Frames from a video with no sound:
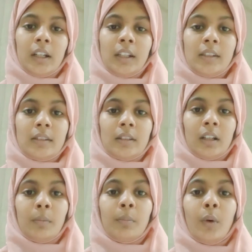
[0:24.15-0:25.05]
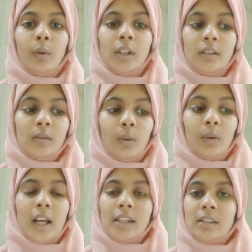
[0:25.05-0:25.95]
is bone is
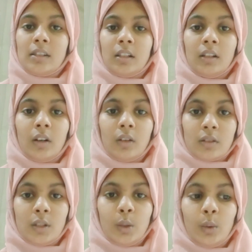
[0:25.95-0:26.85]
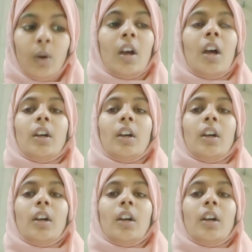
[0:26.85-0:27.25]
known as the osteo,